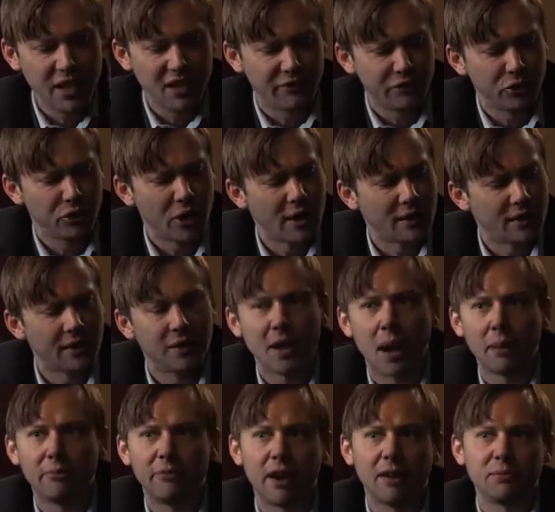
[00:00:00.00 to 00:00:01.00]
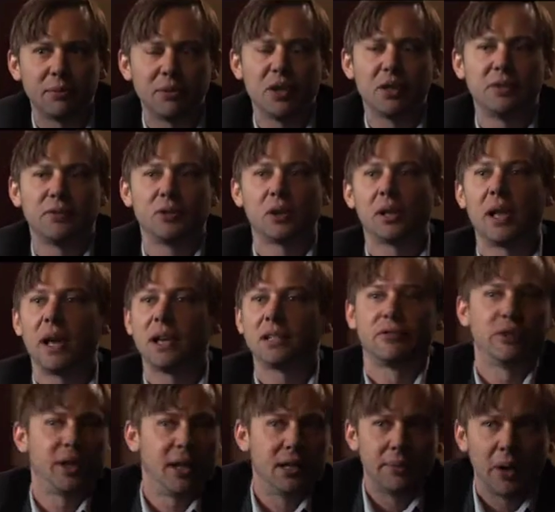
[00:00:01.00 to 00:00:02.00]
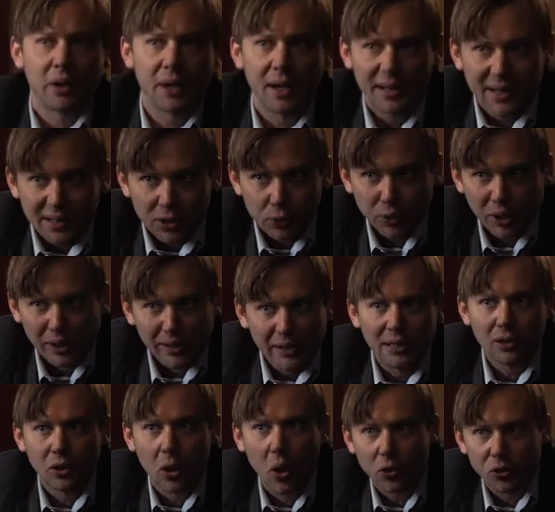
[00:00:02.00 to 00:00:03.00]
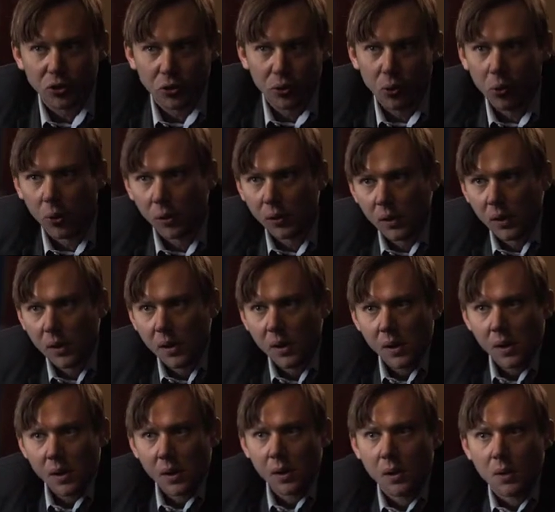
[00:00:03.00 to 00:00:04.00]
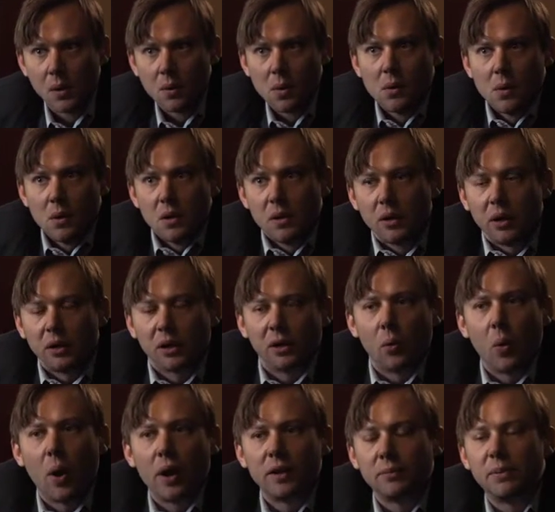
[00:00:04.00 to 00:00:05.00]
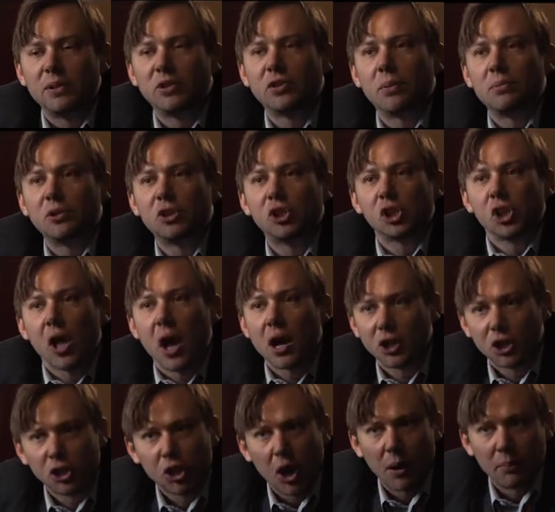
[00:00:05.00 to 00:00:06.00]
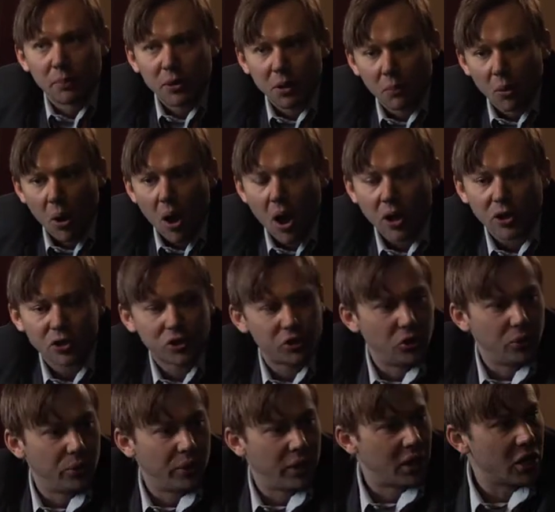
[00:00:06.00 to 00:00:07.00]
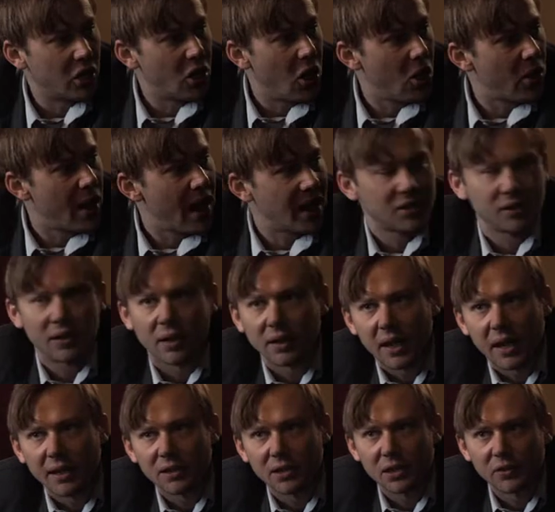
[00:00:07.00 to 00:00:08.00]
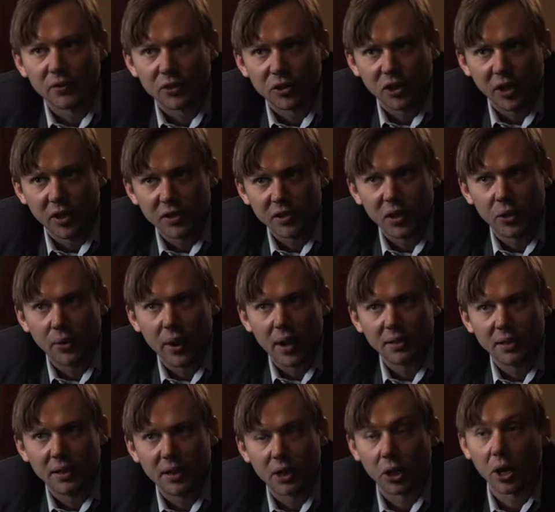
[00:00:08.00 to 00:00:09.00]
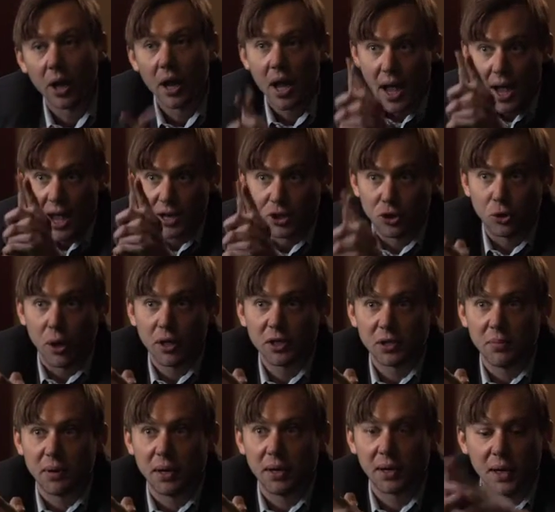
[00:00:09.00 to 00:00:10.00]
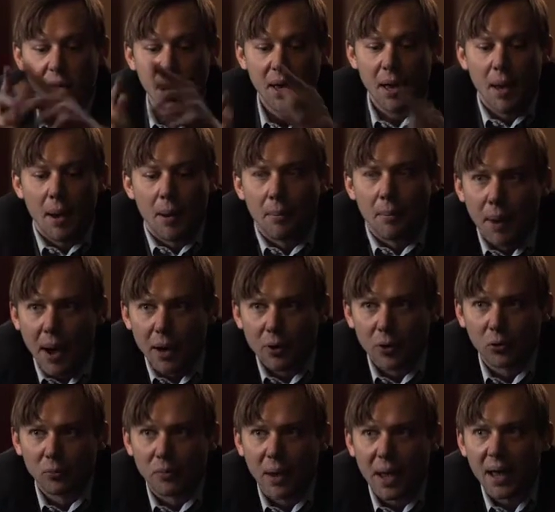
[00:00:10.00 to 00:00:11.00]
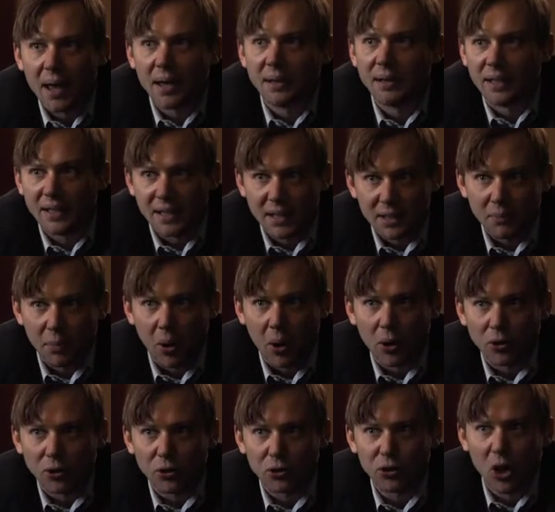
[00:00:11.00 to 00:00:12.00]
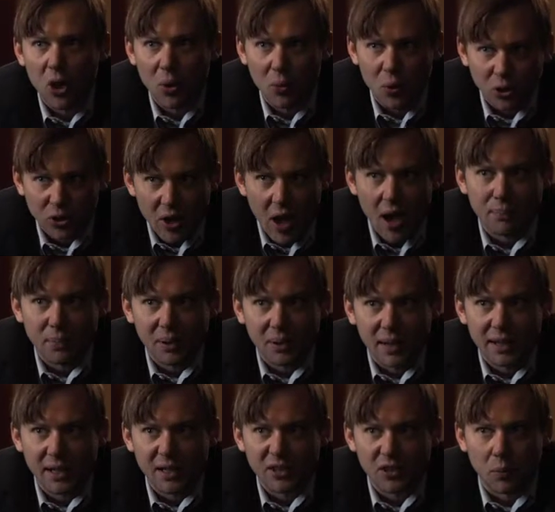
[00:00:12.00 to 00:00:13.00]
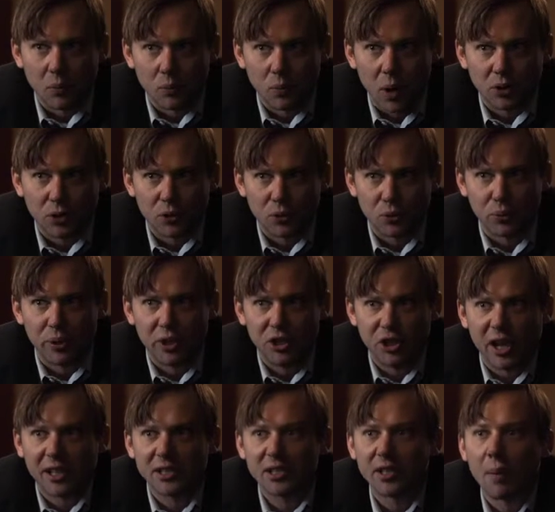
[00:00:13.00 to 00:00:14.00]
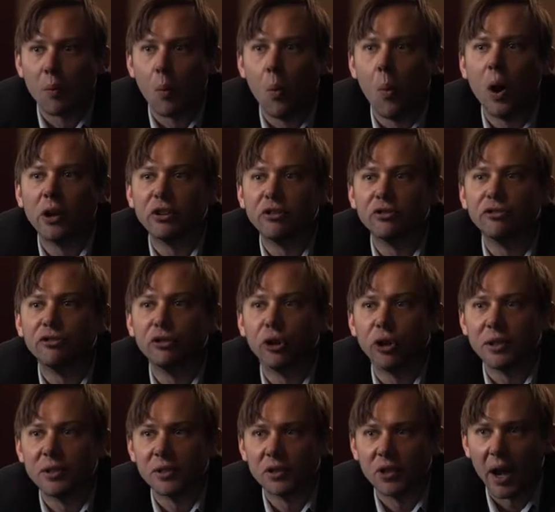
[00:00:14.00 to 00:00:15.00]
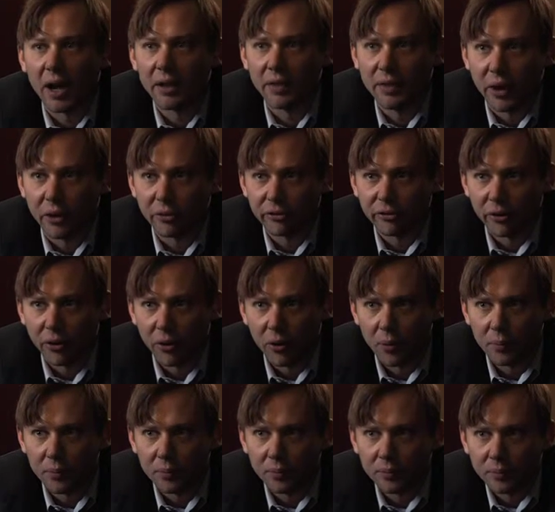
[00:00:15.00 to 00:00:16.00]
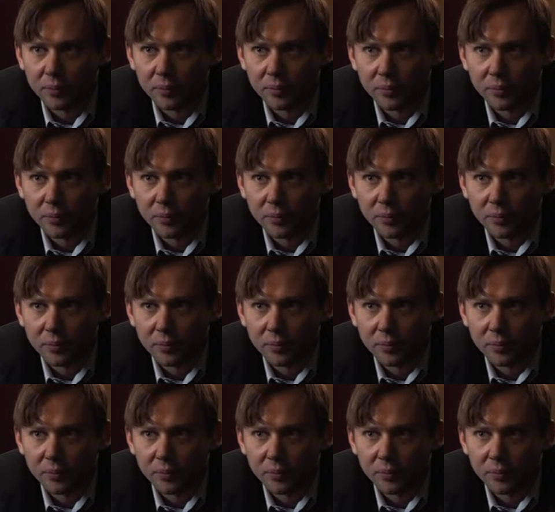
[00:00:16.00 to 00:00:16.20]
And if you're not in the top 5% of your class, forget about getting into an elite law school. Now you're gonna wind up at some schlock shop in the Bronx doing car accident cases for 60 grand a year. And trust me, my old man and his partners will not be letting some Rutgers reject step 1 foot inside their firm.